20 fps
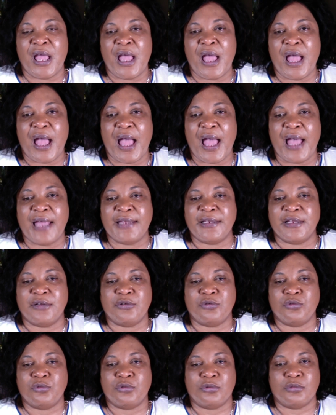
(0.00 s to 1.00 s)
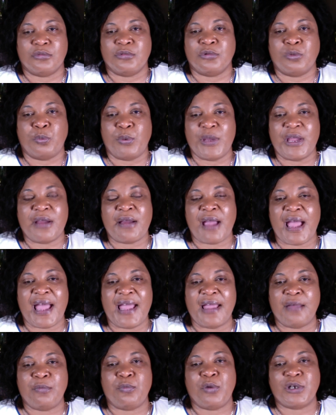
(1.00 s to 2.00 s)
And where
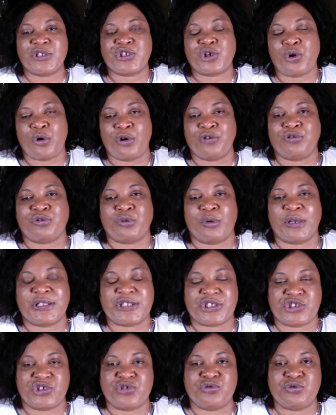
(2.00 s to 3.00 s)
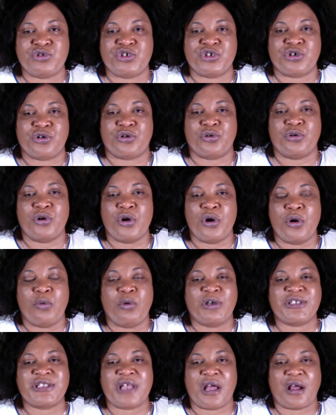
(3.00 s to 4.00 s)
I was going to a studio
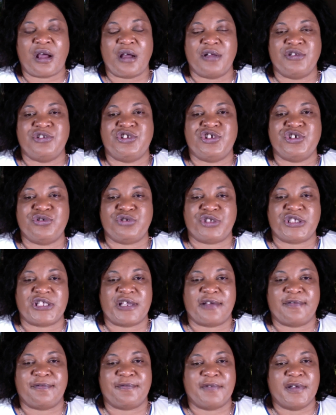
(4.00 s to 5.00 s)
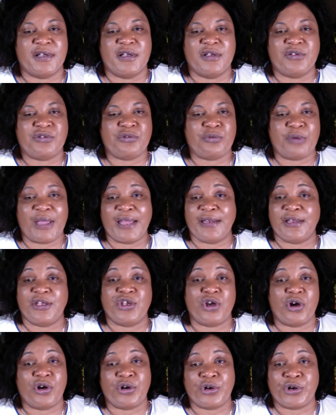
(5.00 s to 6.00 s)
was not conducive to any
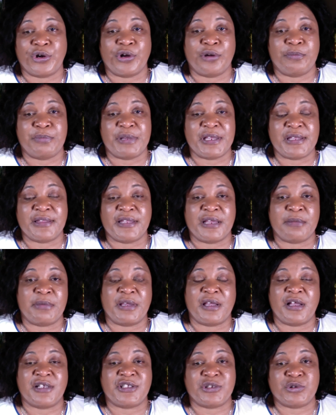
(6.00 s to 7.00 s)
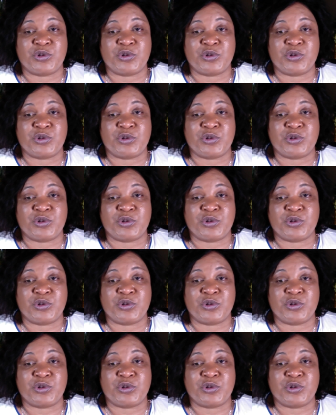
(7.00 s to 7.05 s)
young girl being there because it